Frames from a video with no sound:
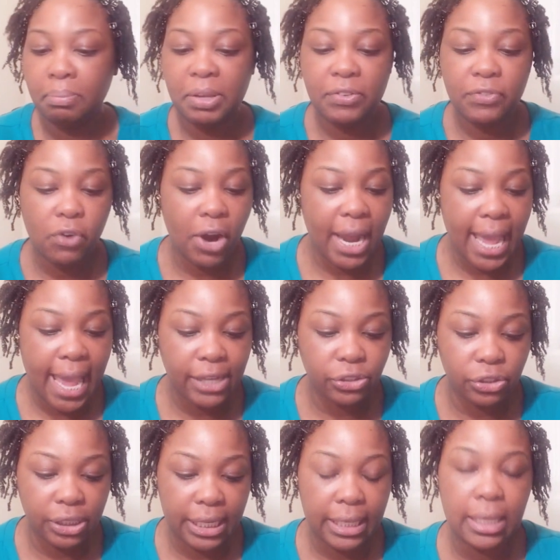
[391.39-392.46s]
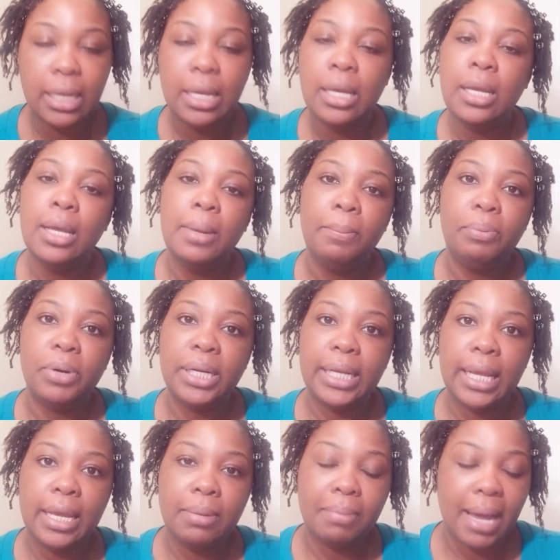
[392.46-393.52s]
before I actually put
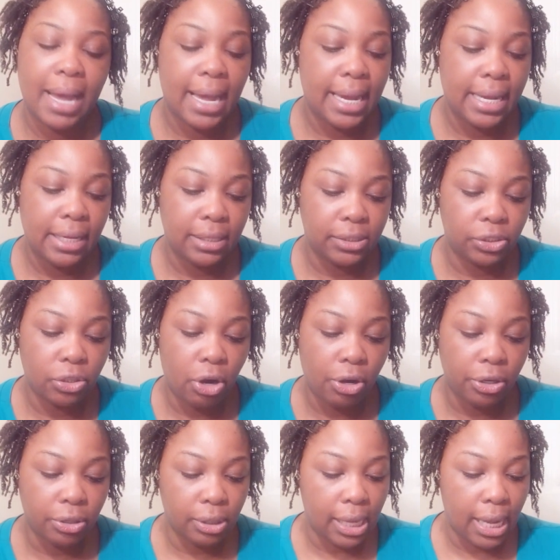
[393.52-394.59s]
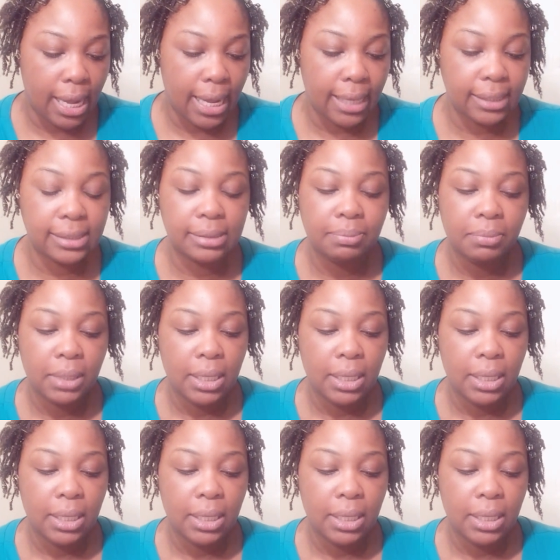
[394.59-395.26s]
in my starter locks,